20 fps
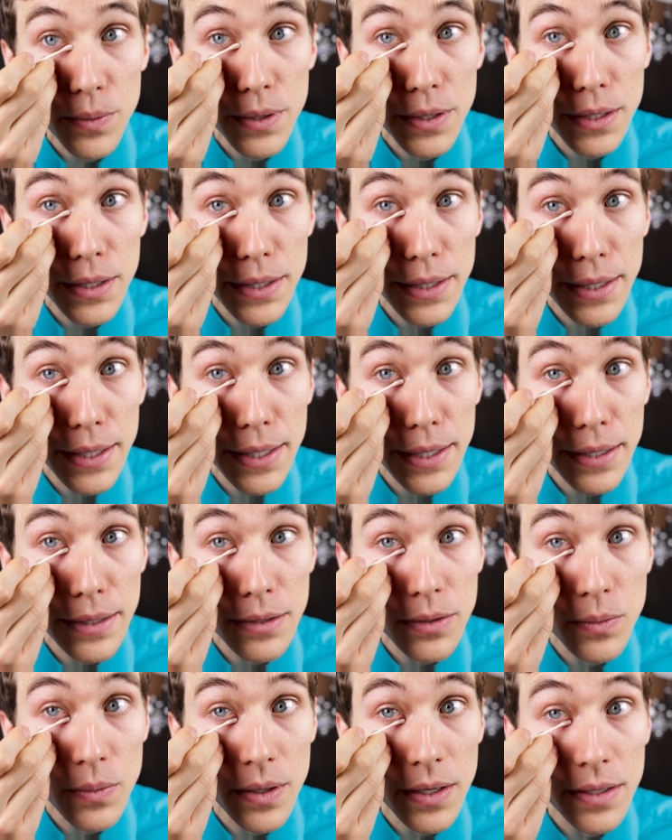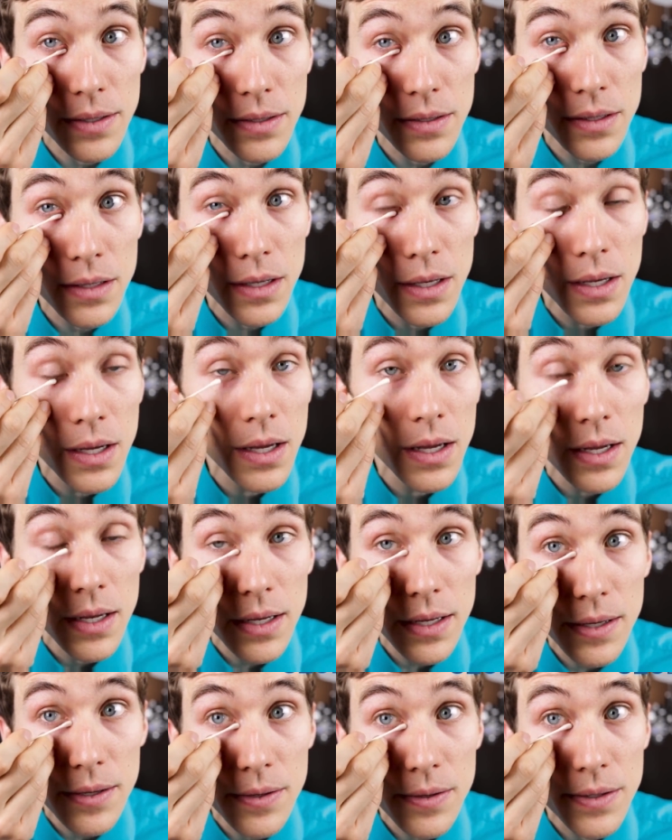really getting the ones
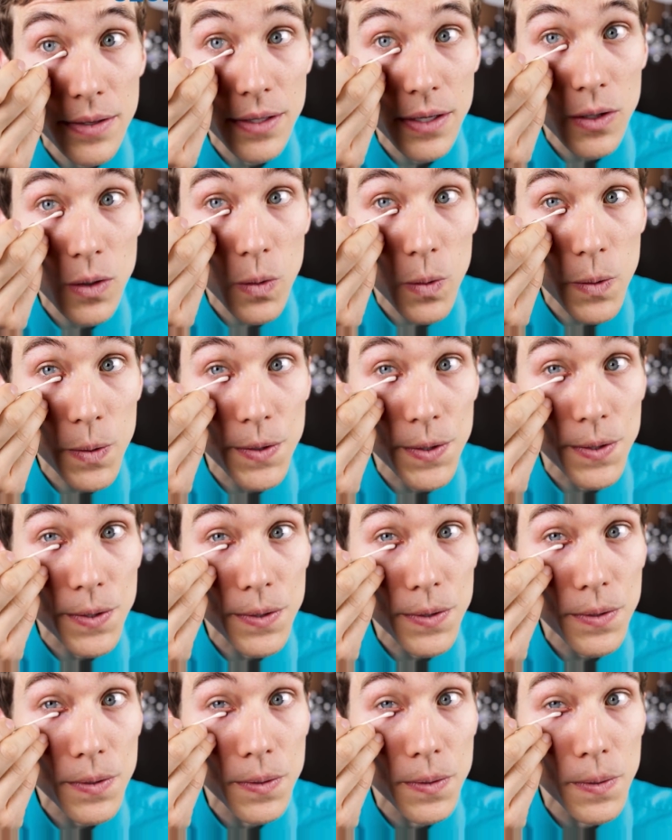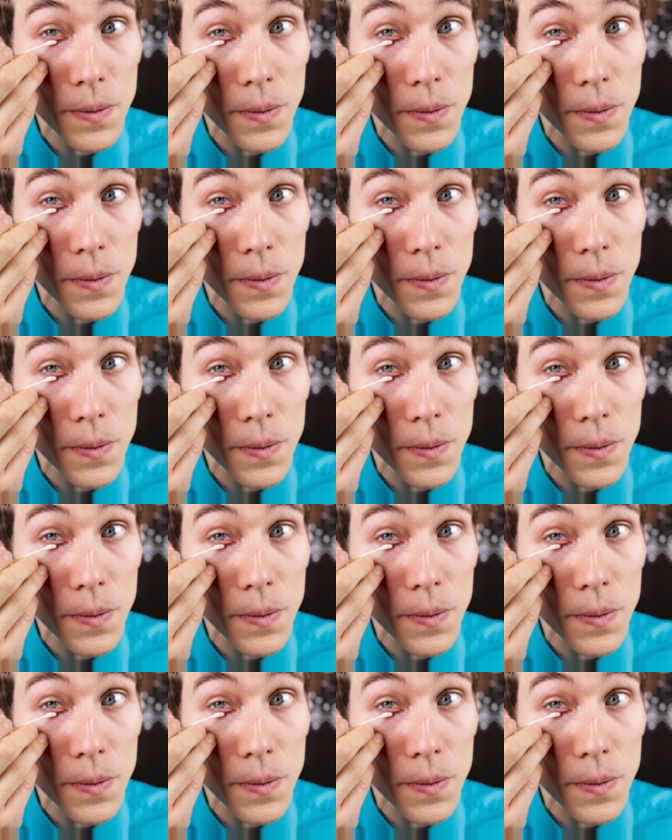here in the corners.